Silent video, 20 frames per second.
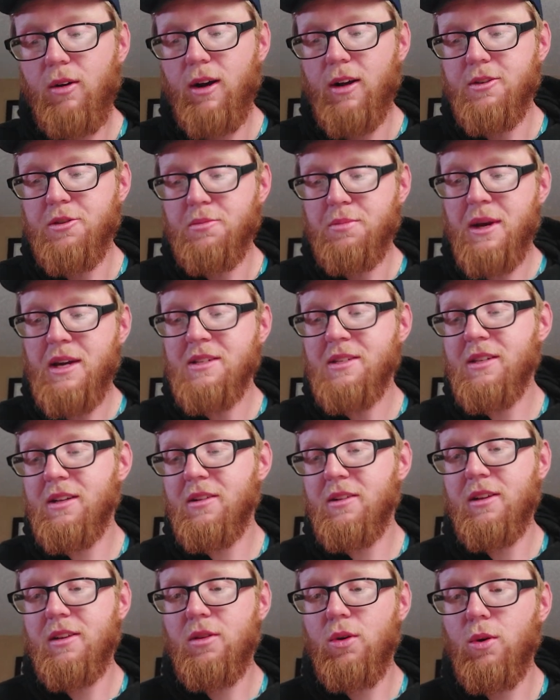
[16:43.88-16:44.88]
right? So
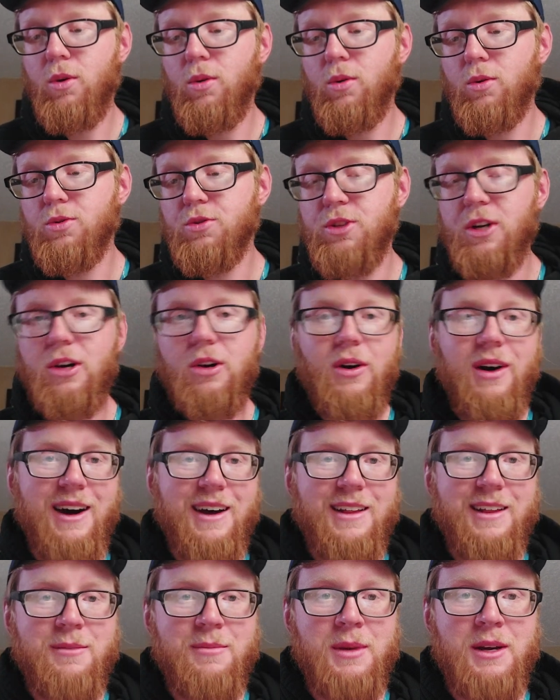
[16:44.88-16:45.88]
basically the whole Jekyll
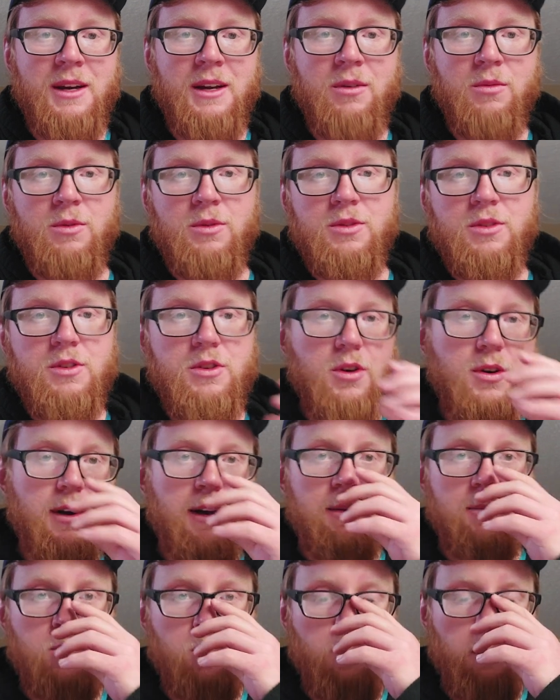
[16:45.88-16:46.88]
Island meeting was the
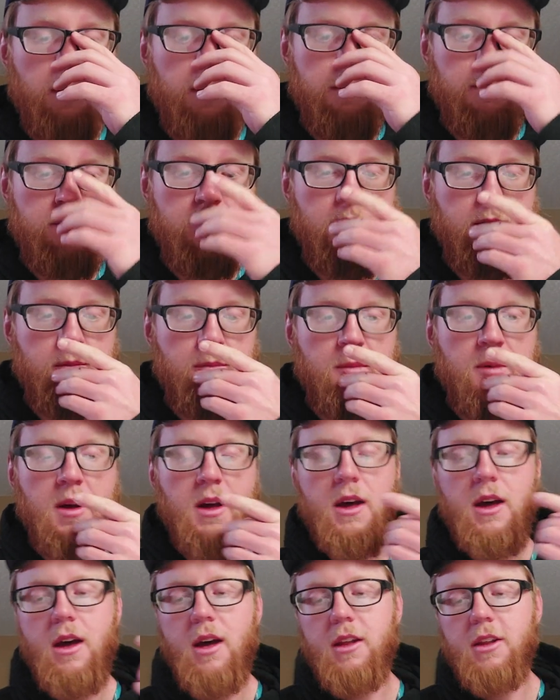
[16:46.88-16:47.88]
turning point from
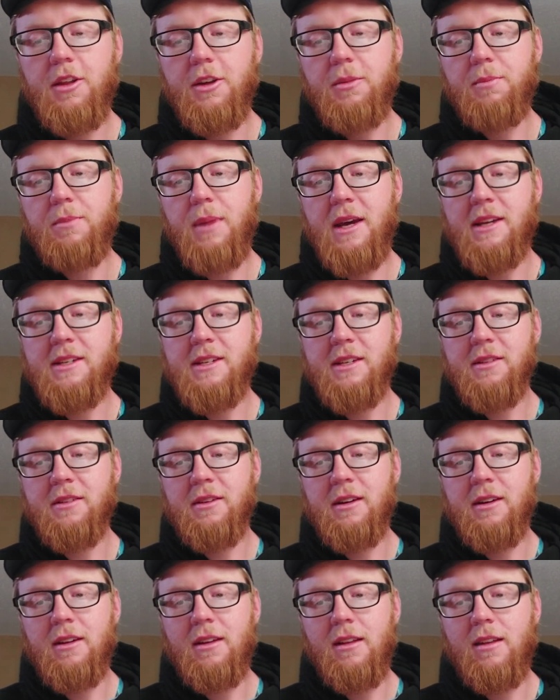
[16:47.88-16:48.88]
the,
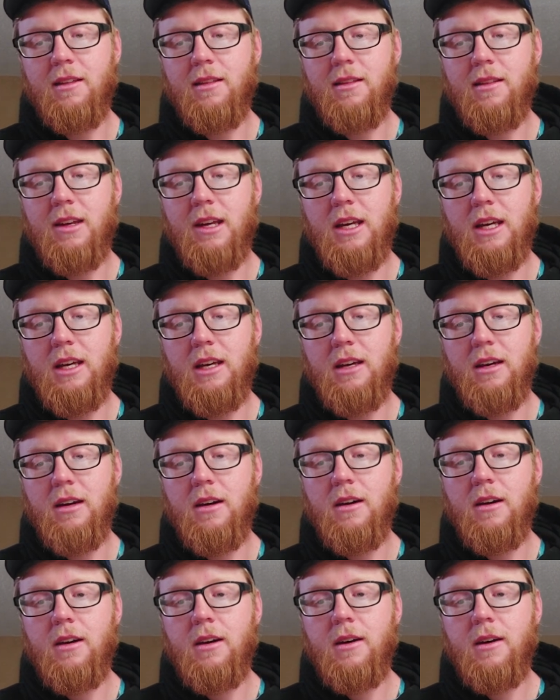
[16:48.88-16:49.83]
basically the